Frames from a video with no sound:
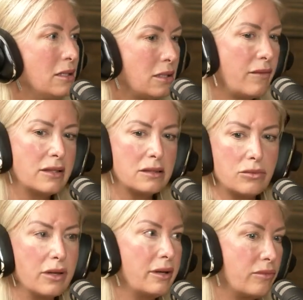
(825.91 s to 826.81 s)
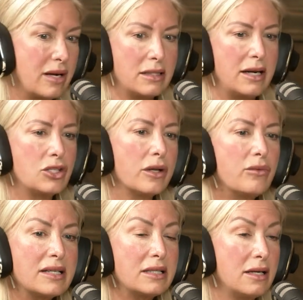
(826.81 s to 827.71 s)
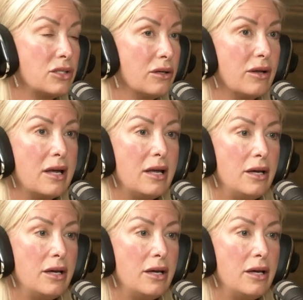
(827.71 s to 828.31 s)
So that's really residential. And residential,